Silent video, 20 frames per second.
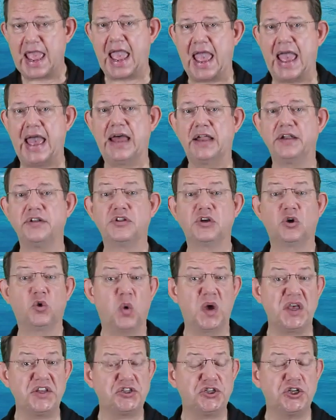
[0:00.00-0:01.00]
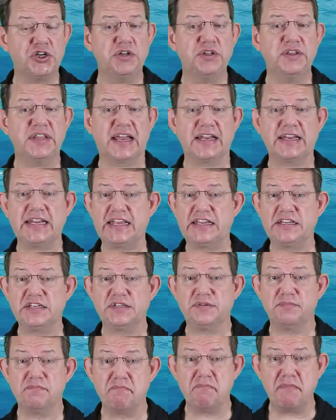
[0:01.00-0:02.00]
And the question that
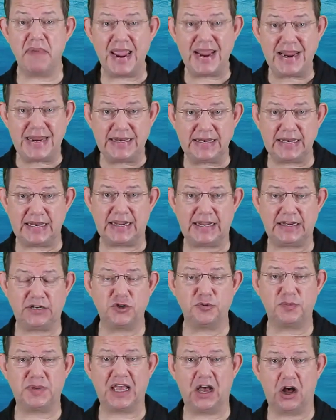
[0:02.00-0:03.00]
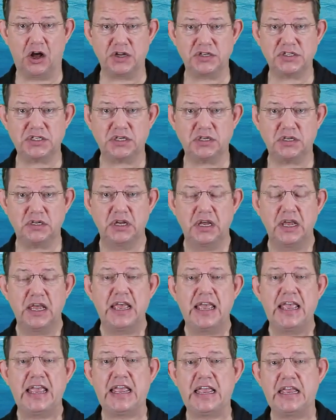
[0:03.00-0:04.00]
is mainly to be asked
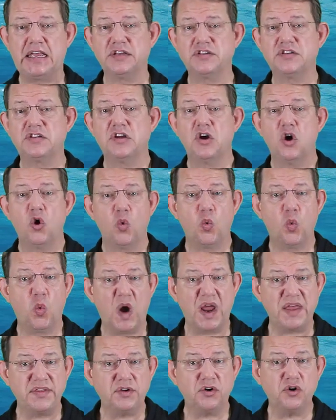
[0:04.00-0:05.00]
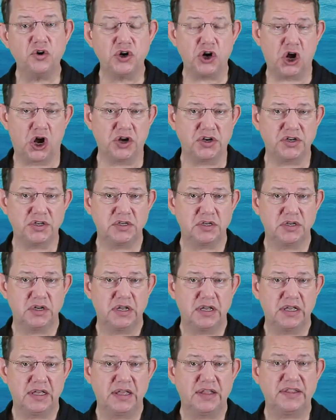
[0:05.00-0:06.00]
is whether or not
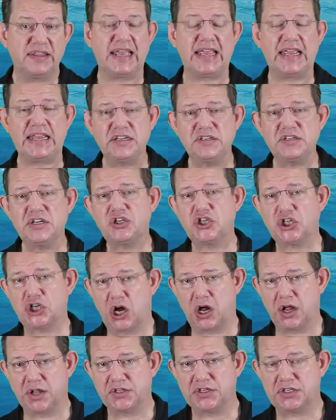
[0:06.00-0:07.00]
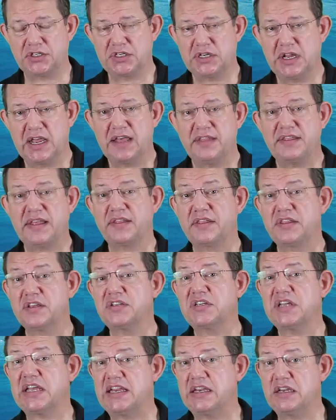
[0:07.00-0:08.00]
there is a chance that
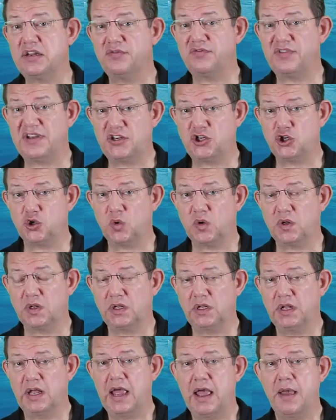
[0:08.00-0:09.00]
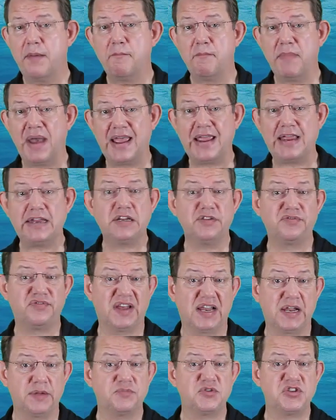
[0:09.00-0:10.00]
this individual may
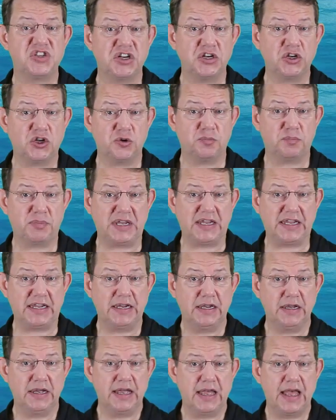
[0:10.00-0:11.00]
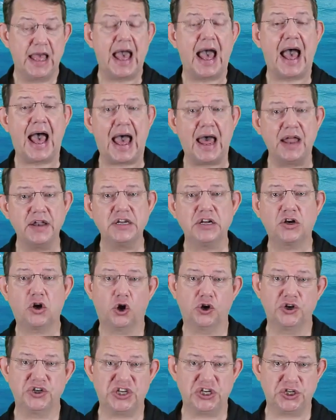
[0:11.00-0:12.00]
develop syncope under
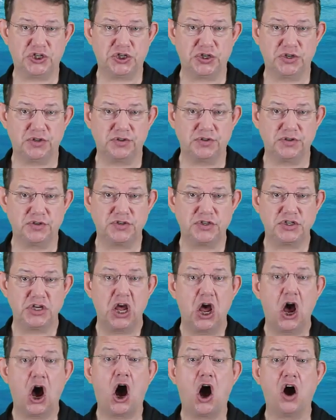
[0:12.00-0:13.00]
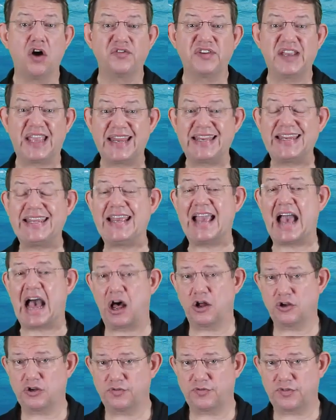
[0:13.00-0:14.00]
conditions of getting
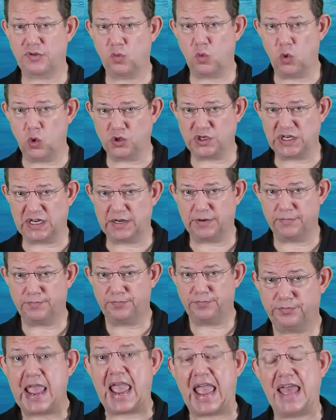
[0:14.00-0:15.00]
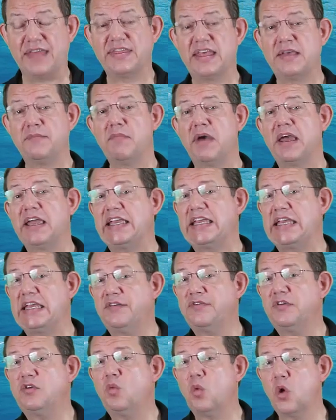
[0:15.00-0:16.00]
out of the water. And they may
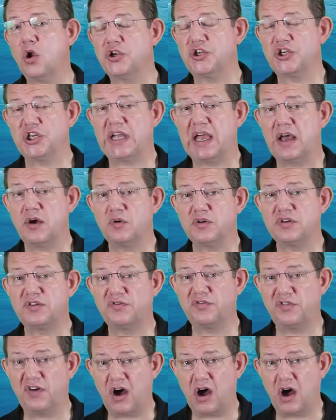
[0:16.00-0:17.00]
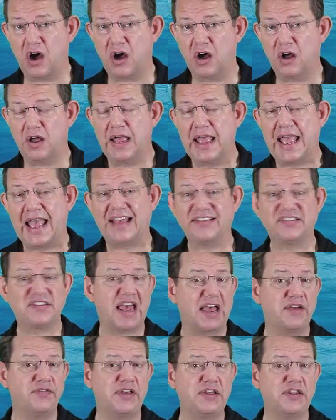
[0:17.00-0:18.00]
even want to go as far as
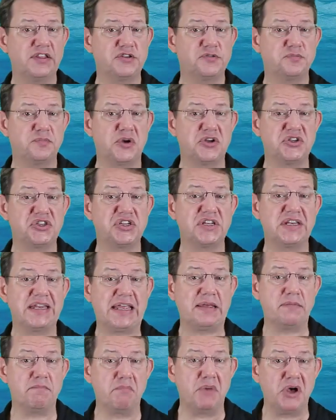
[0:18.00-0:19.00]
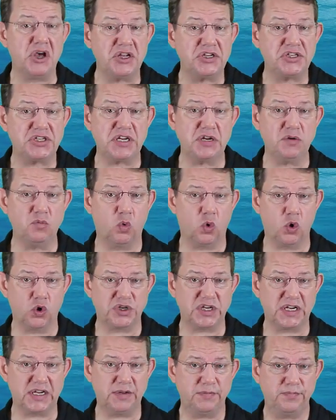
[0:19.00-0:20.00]
having this person immersed in
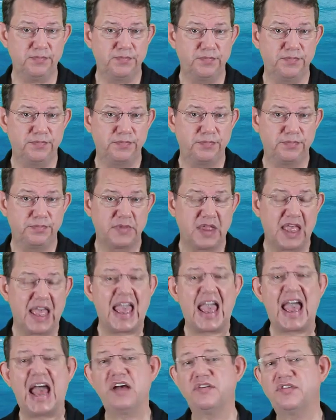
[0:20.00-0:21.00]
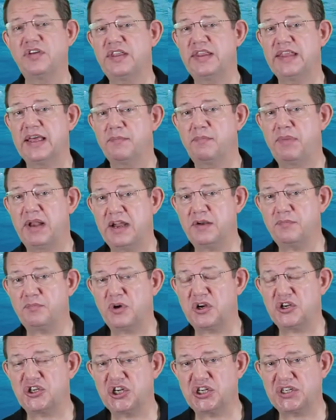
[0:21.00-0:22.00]
water, having their blood
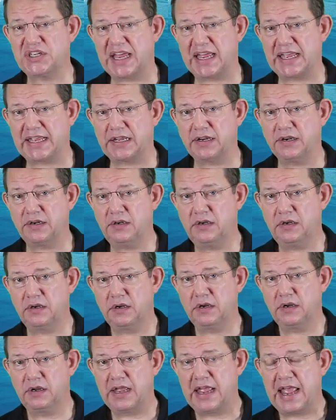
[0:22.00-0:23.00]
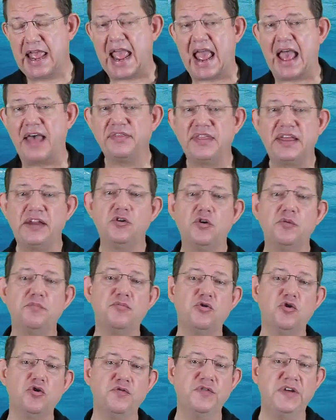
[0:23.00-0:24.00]
pressure taken, and then
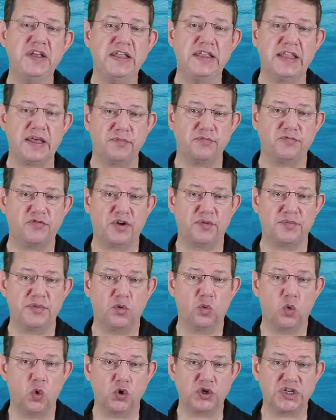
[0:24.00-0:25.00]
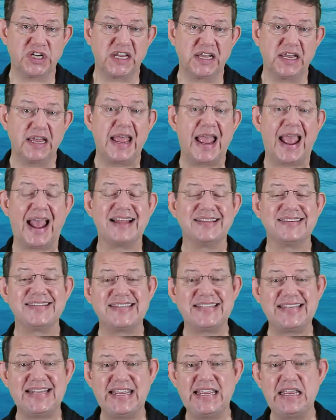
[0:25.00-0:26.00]
removing them from the water and
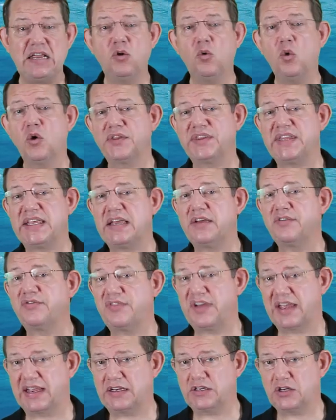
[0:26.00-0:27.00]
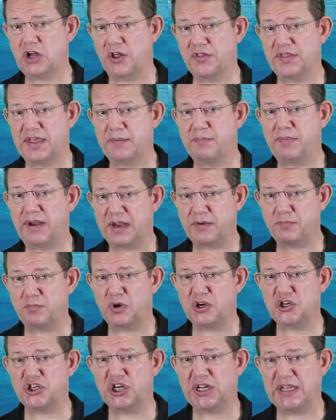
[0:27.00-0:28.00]
seeing what the effect on their blood
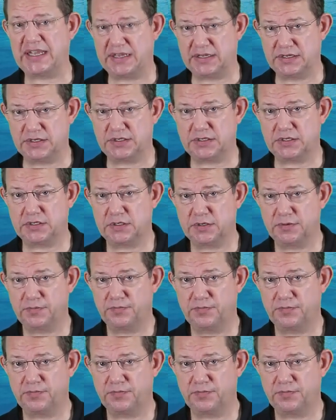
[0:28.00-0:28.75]
pressure is.